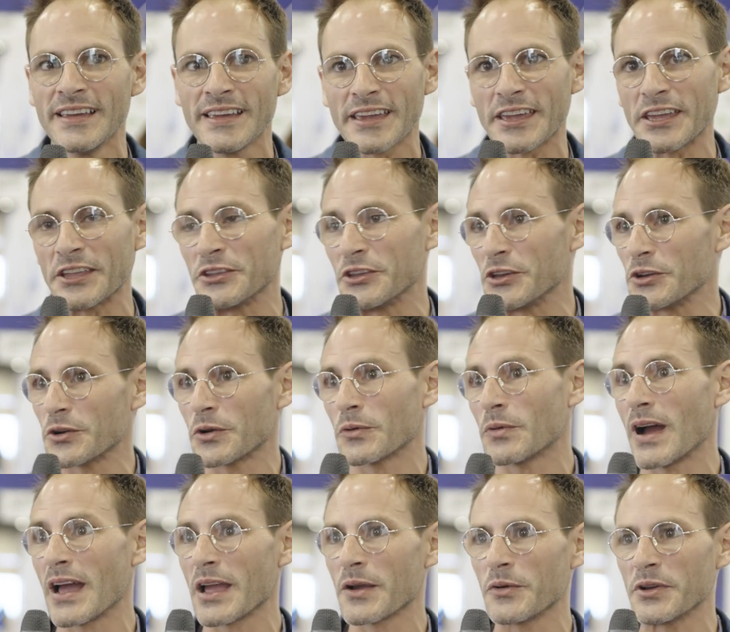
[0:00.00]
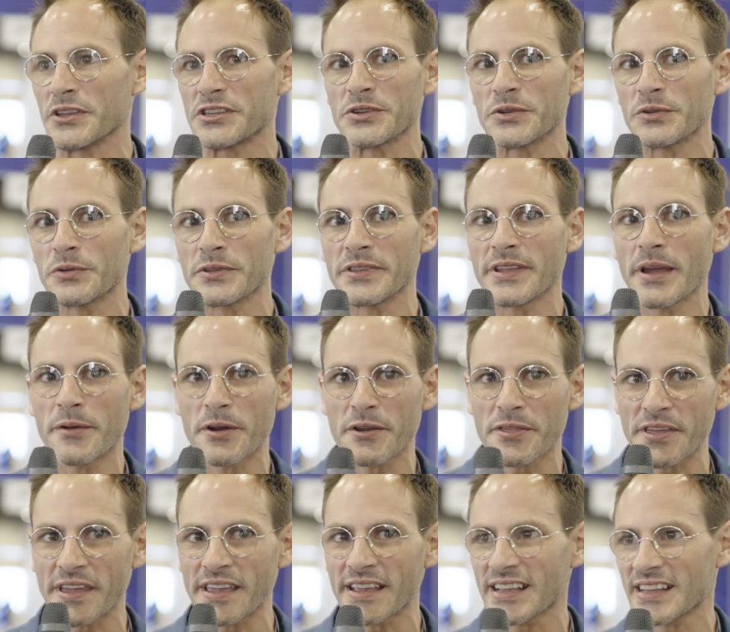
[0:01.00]
in Uruguay, which you would never
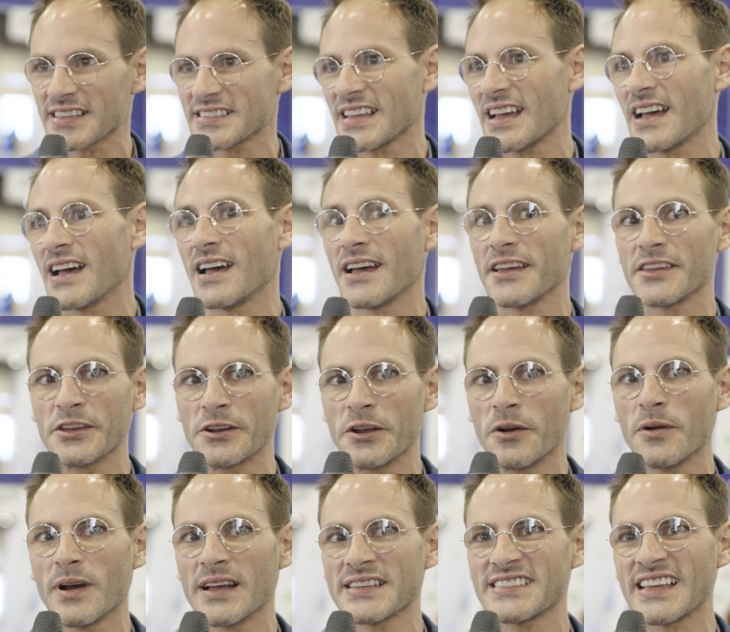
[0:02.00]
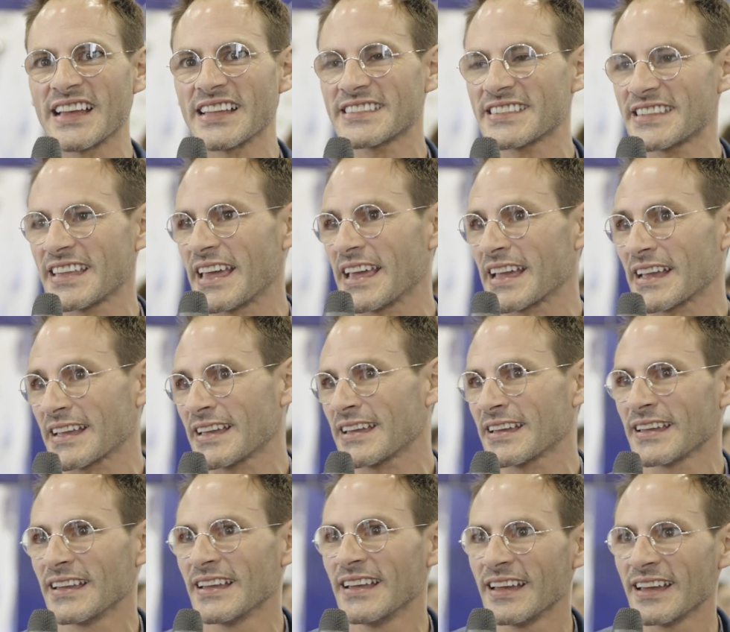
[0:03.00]
think as a
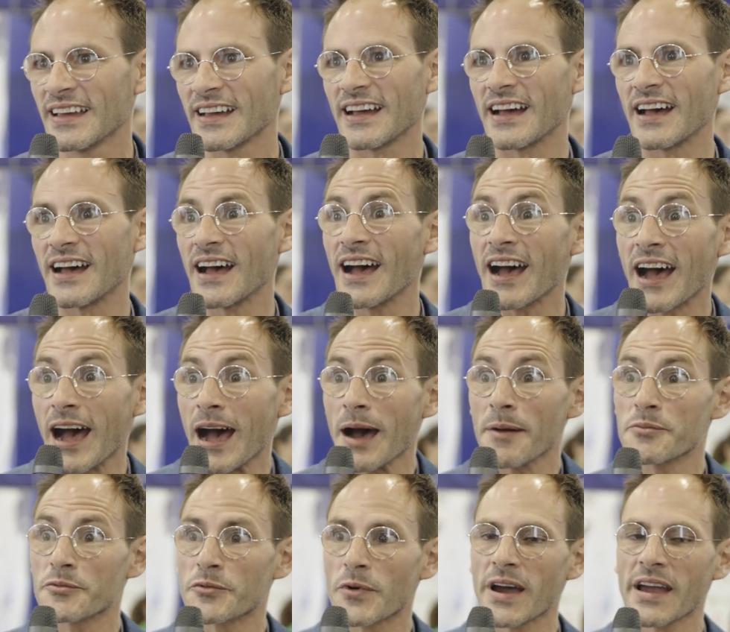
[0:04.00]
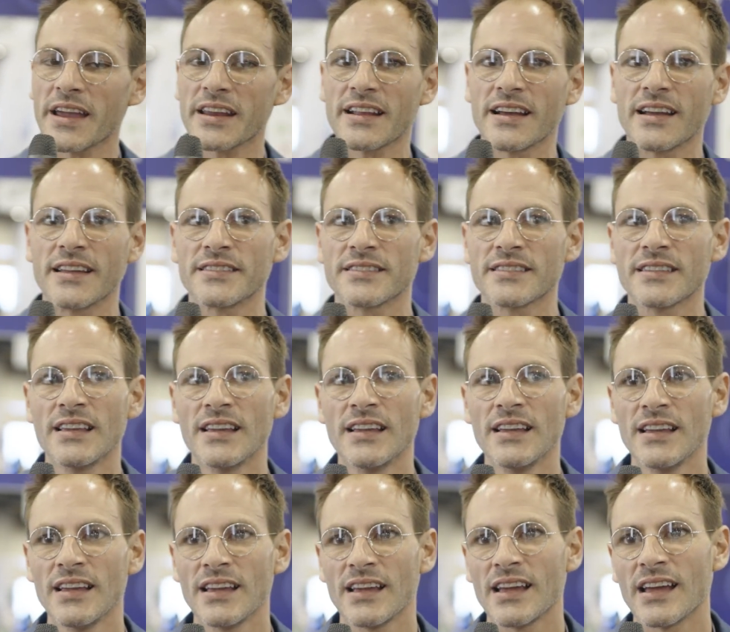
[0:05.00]
tech hub, right?
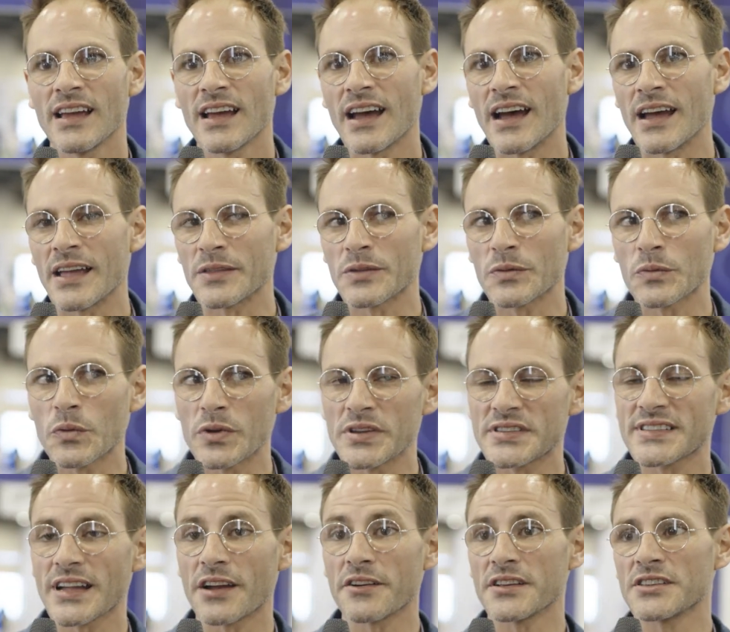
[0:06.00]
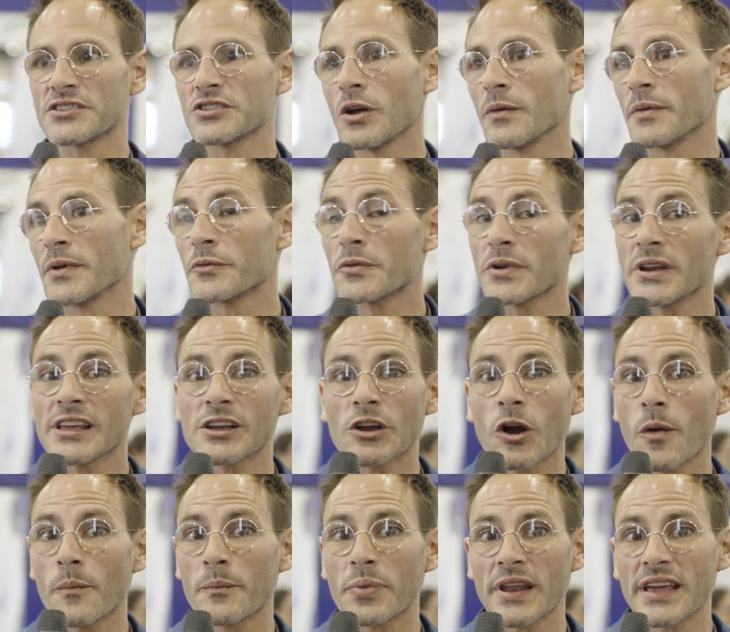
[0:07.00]
And we started solving really
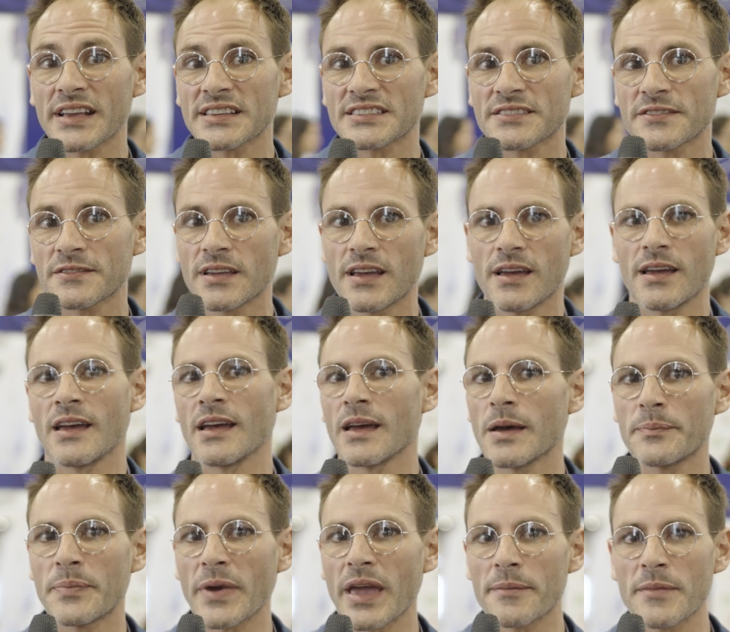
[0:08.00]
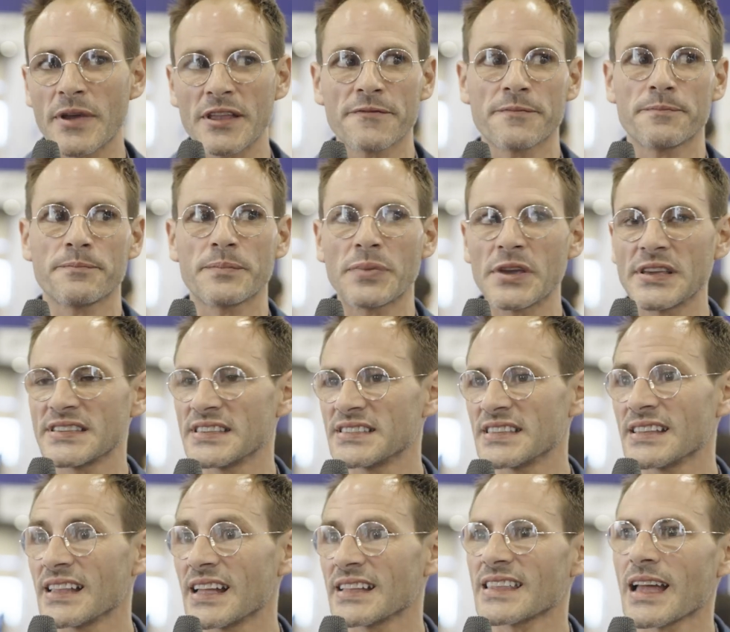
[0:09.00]
complex payment pieces
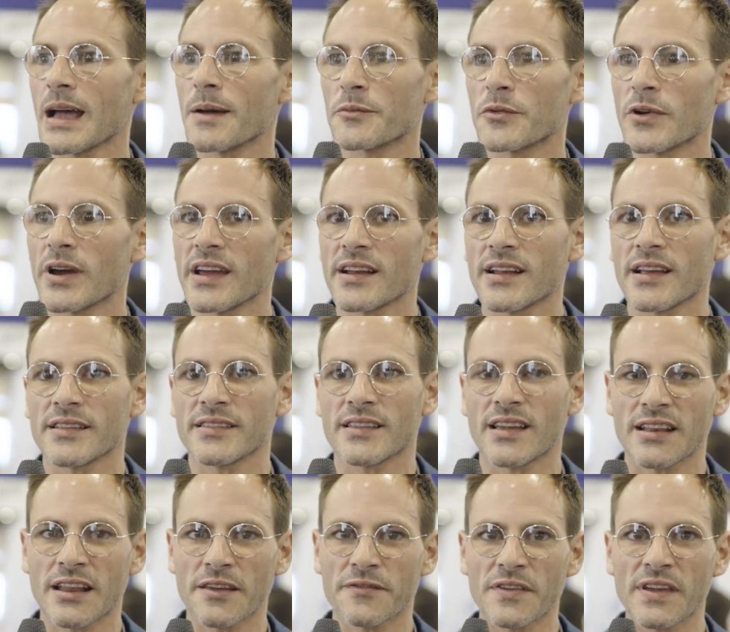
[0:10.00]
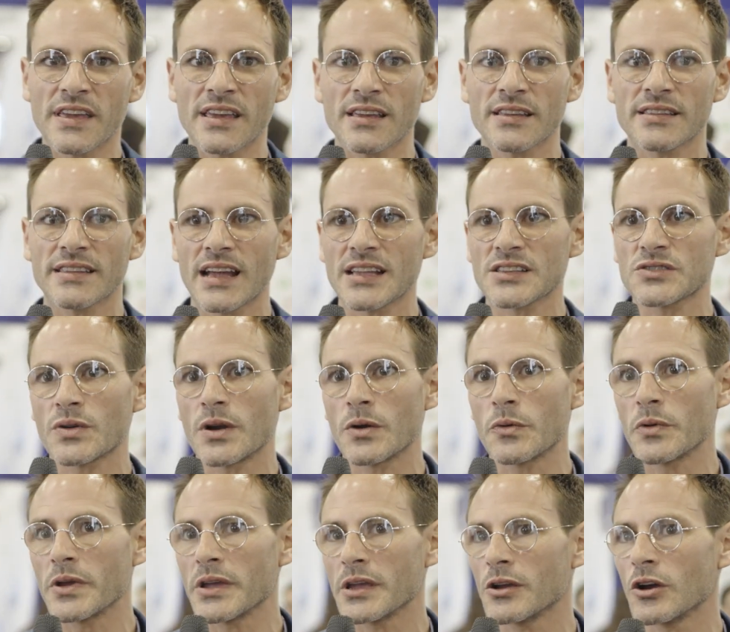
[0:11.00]
in Latam, right? And I think that's where
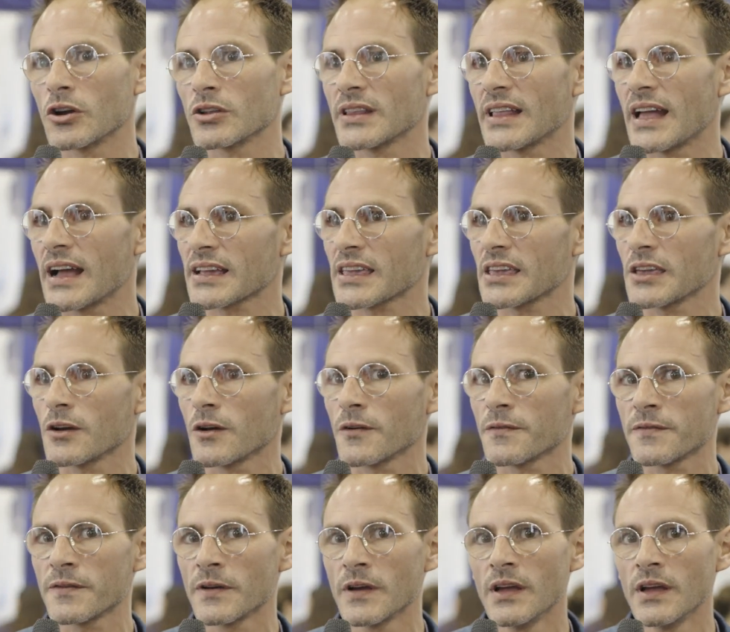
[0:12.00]
we got lucky of